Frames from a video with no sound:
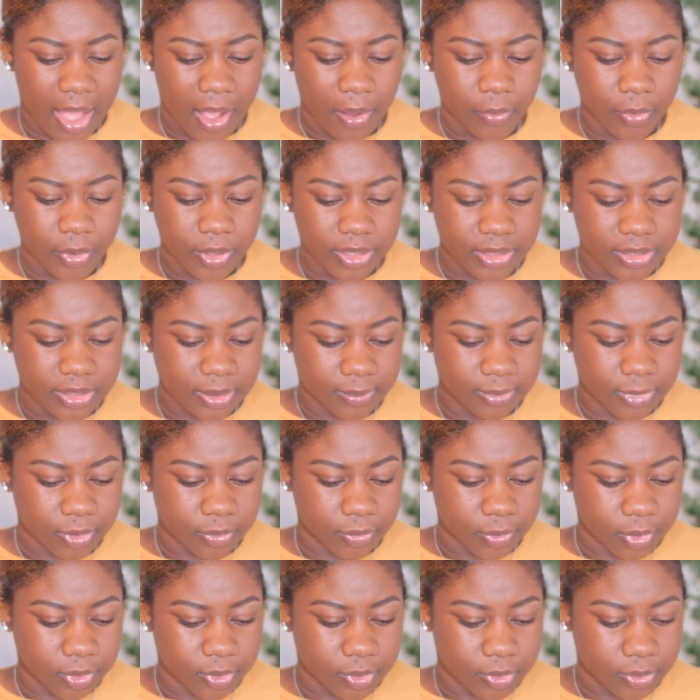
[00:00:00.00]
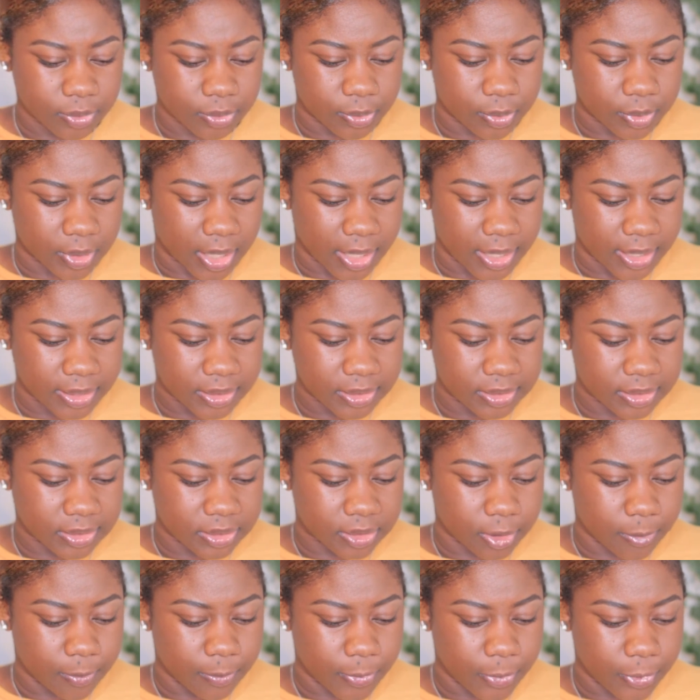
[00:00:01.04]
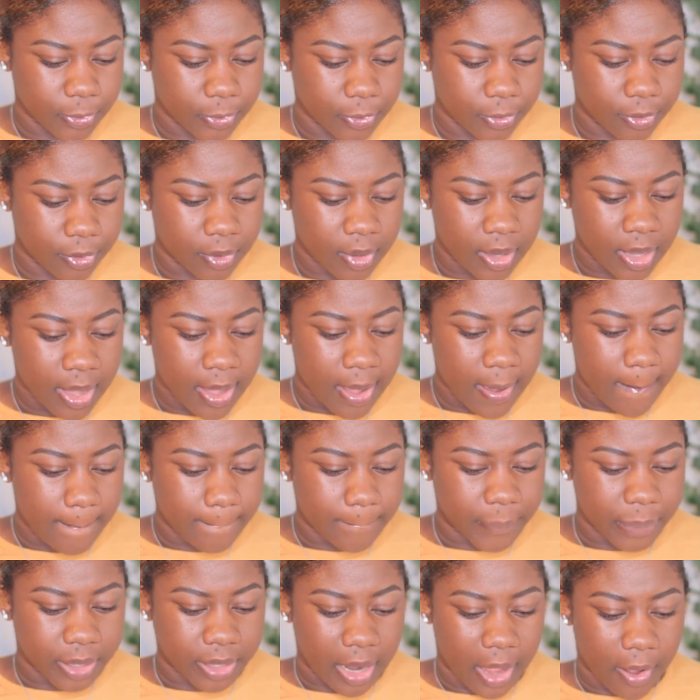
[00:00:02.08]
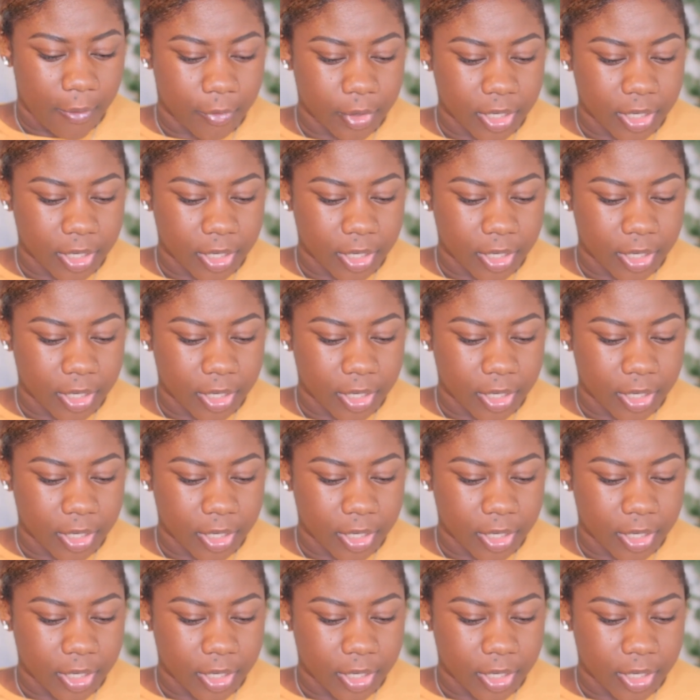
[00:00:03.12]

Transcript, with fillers: I wanted something real like simple, but I